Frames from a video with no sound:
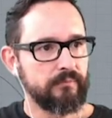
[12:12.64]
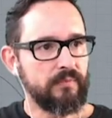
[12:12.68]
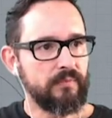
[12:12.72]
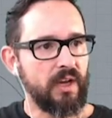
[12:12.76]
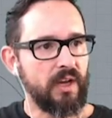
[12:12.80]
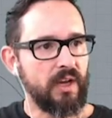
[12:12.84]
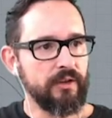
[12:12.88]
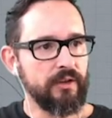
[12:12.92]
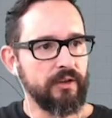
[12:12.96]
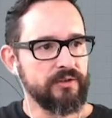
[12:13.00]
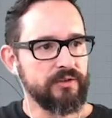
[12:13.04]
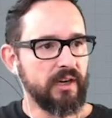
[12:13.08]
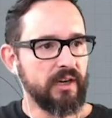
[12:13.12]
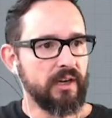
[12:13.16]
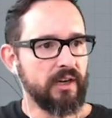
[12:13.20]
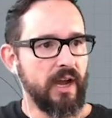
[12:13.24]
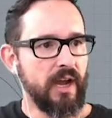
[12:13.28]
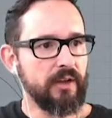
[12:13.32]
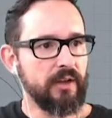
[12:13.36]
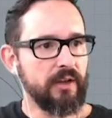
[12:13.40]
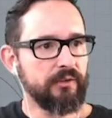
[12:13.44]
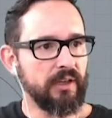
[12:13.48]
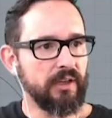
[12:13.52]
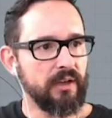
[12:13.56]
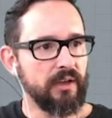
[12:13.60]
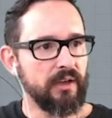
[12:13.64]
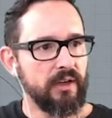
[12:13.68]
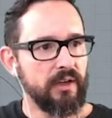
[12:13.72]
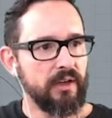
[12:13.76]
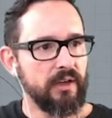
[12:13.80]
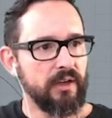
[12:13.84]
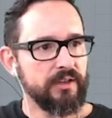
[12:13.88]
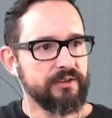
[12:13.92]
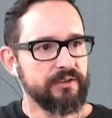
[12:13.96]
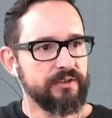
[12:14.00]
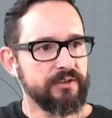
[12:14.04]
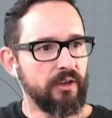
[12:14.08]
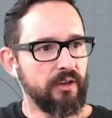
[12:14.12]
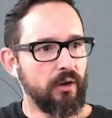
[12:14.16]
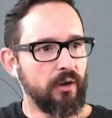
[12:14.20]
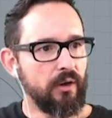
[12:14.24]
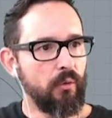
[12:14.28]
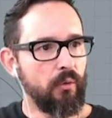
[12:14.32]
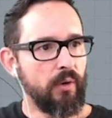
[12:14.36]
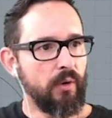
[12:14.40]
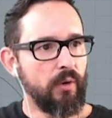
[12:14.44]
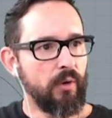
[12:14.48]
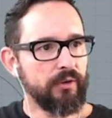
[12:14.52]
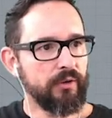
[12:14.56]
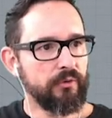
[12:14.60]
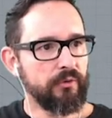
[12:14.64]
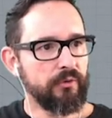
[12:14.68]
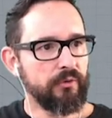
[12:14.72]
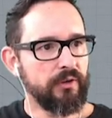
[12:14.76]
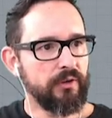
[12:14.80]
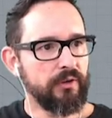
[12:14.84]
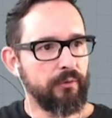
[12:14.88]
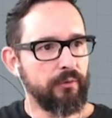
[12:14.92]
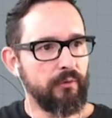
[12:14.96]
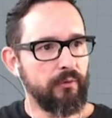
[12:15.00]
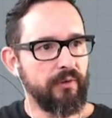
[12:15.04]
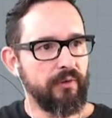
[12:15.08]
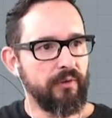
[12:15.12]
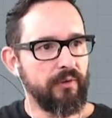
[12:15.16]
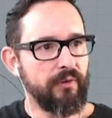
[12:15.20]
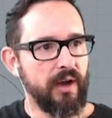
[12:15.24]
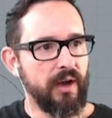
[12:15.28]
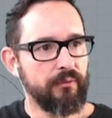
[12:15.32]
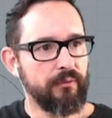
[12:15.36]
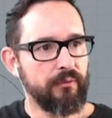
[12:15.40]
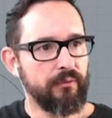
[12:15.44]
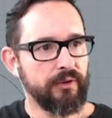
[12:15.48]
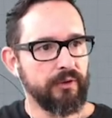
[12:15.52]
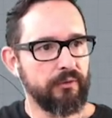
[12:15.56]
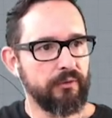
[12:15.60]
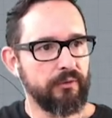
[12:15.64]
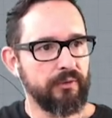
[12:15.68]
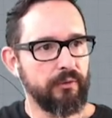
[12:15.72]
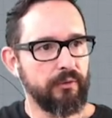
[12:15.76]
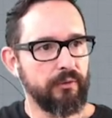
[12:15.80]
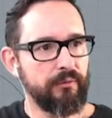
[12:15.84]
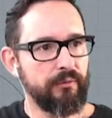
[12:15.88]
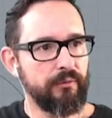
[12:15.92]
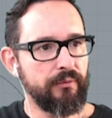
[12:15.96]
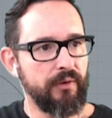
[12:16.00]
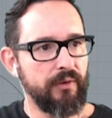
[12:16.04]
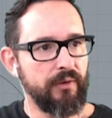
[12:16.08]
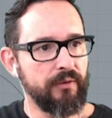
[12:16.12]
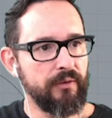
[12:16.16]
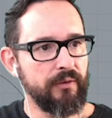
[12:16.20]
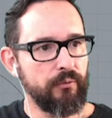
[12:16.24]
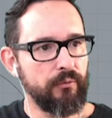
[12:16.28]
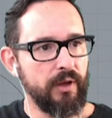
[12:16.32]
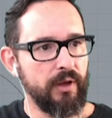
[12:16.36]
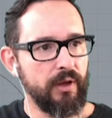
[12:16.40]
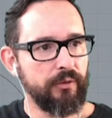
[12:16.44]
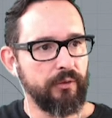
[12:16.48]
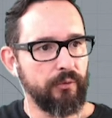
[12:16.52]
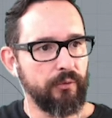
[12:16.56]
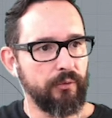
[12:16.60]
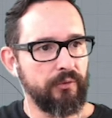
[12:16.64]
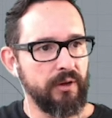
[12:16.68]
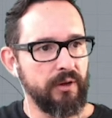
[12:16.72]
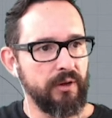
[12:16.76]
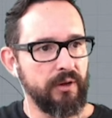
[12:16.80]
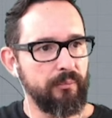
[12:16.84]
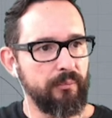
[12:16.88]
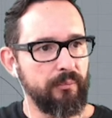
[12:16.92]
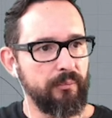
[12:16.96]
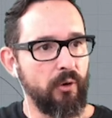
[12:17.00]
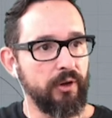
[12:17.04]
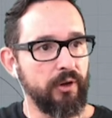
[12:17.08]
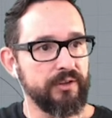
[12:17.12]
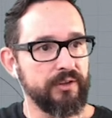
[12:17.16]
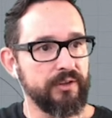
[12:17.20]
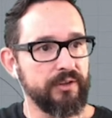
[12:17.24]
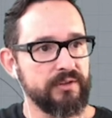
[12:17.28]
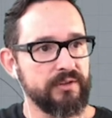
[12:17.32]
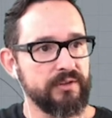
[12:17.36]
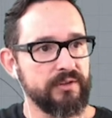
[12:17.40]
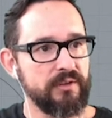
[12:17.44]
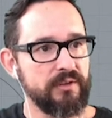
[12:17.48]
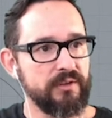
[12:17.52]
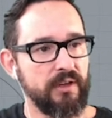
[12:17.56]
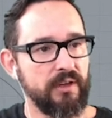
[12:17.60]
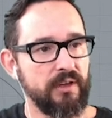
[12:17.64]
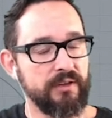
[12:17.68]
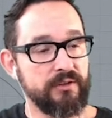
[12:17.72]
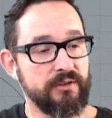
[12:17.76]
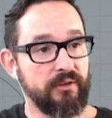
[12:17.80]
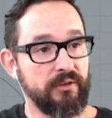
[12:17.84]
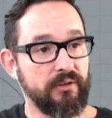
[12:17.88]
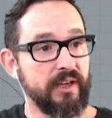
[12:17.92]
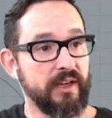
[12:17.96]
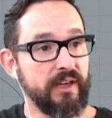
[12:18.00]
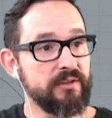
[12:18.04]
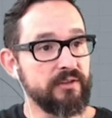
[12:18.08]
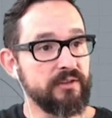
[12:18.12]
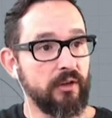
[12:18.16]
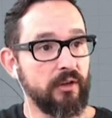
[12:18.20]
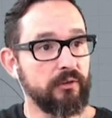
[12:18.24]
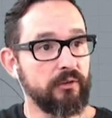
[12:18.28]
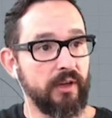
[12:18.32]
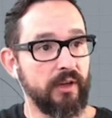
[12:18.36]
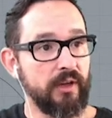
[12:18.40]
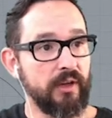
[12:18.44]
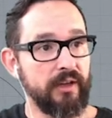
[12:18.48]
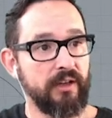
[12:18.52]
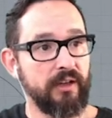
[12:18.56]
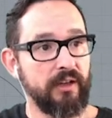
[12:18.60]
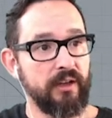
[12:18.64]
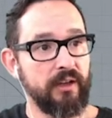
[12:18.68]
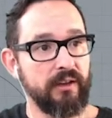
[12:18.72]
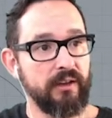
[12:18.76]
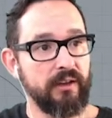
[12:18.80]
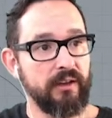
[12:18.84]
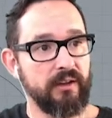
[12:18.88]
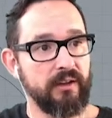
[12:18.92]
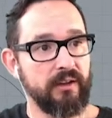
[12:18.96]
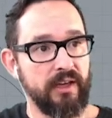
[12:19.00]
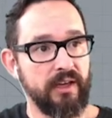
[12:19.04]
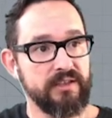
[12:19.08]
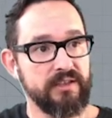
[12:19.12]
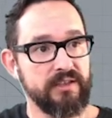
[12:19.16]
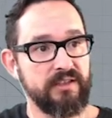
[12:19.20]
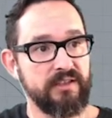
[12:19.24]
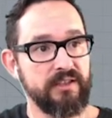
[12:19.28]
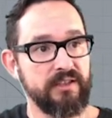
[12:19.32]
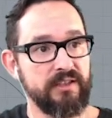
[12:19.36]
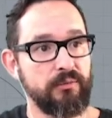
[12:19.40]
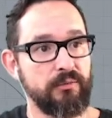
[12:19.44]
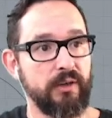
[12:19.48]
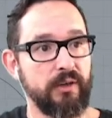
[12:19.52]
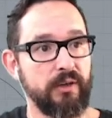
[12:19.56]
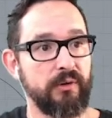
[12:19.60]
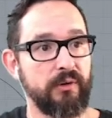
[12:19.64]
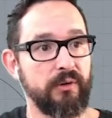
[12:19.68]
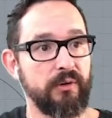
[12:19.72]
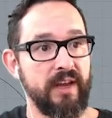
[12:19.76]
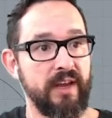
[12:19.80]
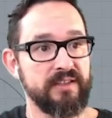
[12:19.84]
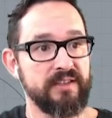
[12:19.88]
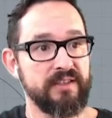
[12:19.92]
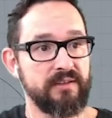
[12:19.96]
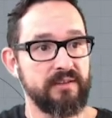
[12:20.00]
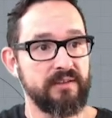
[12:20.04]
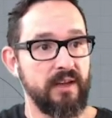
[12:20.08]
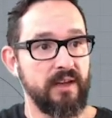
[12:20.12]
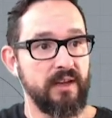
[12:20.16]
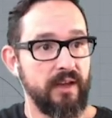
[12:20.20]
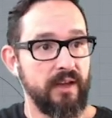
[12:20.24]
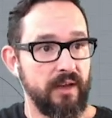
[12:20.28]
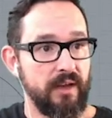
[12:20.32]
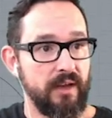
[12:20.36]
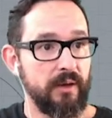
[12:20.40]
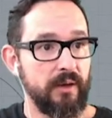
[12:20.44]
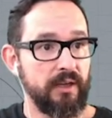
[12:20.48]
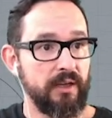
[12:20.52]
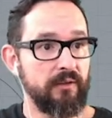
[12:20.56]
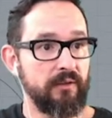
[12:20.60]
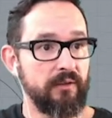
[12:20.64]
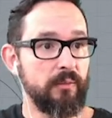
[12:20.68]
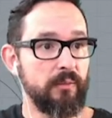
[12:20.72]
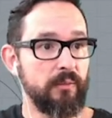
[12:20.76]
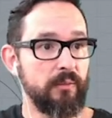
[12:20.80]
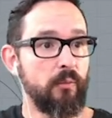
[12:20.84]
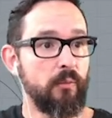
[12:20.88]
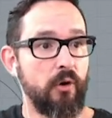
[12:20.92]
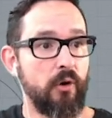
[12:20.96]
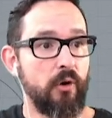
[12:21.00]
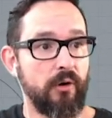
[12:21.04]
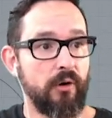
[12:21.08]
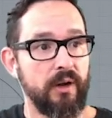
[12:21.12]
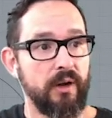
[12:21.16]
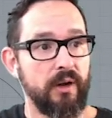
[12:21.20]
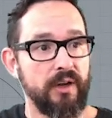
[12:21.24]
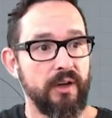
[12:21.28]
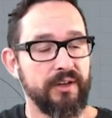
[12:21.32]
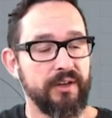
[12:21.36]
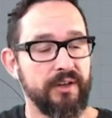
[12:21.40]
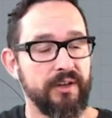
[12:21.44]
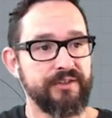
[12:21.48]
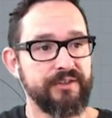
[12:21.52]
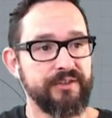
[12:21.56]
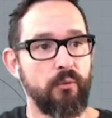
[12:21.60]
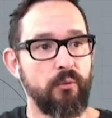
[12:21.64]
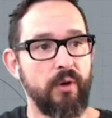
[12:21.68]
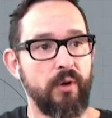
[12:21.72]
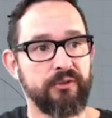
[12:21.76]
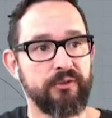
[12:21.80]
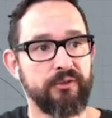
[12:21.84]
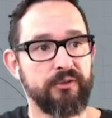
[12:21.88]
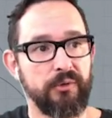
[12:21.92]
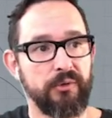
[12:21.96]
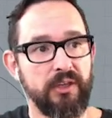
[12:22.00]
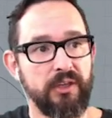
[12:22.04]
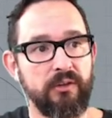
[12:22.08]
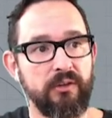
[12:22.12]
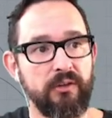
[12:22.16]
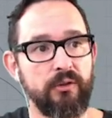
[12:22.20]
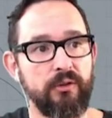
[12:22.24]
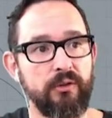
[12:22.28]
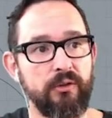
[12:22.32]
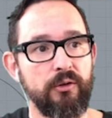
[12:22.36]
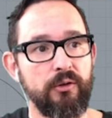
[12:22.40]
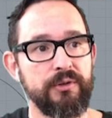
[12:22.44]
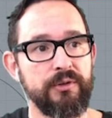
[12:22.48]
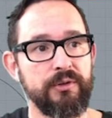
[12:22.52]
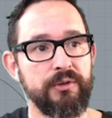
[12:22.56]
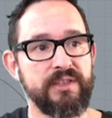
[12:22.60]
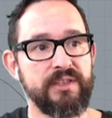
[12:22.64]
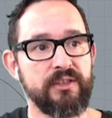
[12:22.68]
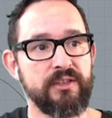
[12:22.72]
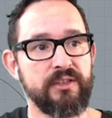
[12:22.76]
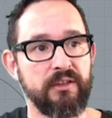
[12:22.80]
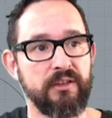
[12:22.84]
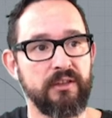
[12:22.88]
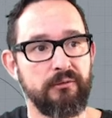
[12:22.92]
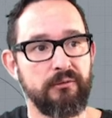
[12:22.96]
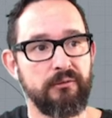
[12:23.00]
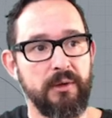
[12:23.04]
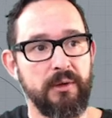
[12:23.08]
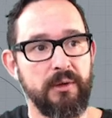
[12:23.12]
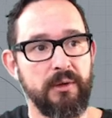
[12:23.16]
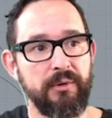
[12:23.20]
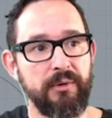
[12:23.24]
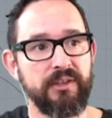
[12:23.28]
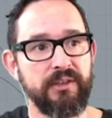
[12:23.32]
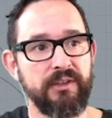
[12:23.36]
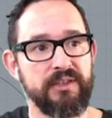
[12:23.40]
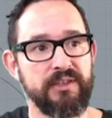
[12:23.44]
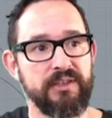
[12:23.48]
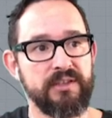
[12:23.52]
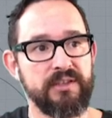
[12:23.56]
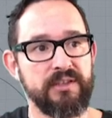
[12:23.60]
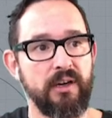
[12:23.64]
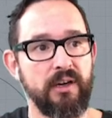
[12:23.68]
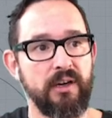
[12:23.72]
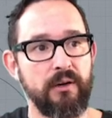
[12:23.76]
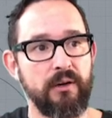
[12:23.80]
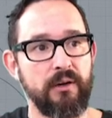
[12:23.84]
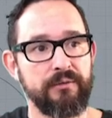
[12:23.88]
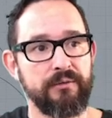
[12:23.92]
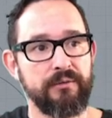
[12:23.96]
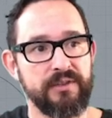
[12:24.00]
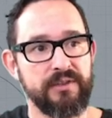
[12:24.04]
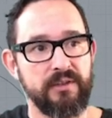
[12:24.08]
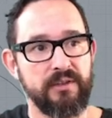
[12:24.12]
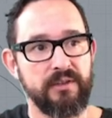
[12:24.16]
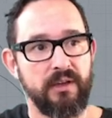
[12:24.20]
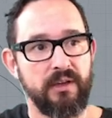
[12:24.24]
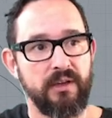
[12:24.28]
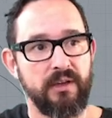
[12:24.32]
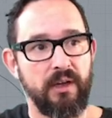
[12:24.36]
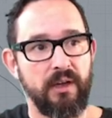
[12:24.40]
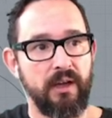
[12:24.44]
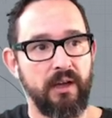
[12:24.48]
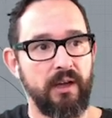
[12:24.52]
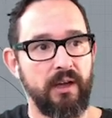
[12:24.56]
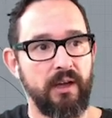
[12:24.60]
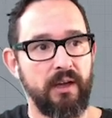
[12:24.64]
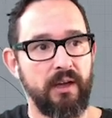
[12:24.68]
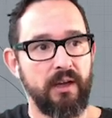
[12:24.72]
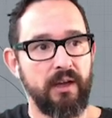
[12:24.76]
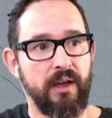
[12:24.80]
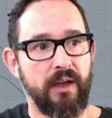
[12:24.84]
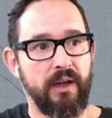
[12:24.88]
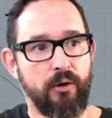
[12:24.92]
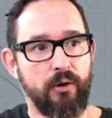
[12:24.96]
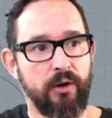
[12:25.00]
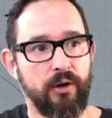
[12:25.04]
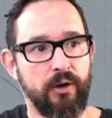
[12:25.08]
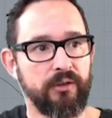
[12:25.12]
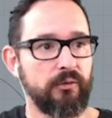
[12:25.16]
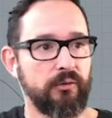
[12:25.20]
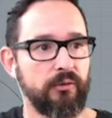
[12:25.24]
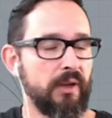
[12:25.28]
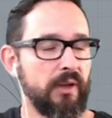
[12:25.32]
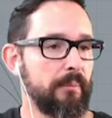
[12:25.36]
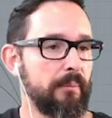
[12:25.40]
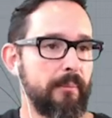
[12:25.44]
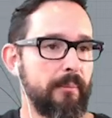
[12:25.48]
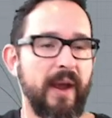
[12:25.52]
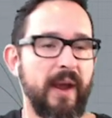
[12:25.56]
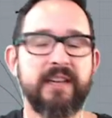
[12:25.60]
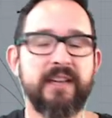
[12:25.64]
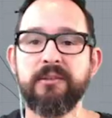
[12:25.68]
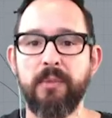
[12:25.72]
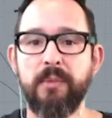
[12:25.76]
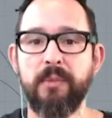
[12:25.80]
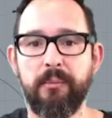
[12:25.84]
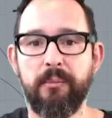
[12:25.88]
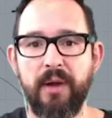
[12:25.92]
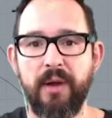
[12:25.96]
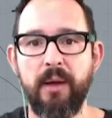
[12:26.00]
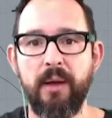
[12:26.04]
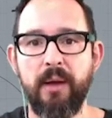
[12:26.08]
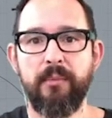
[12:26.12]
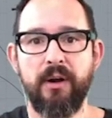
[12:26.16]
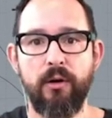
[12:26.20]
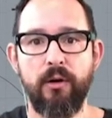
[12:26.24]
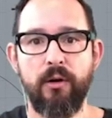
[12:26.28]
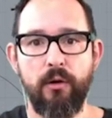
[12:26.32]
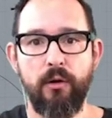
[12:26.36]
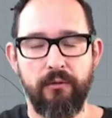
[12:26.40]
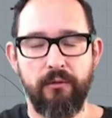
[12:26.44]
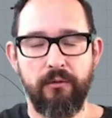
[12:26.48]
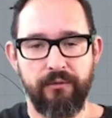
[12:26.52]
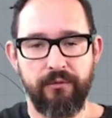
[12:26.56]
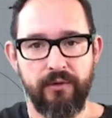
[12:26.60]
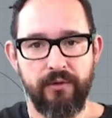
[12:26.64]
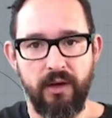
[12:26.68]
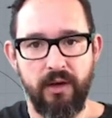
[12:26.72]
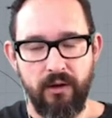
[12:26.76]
and you start counting. So 1, 2, 3, 4, 5, 1, 2, 3, 4, 5, 1, 2, 3 points. So that's not, and then there's this one who has even more. So what we need to do is actually rebuild these curves according to the maximum number of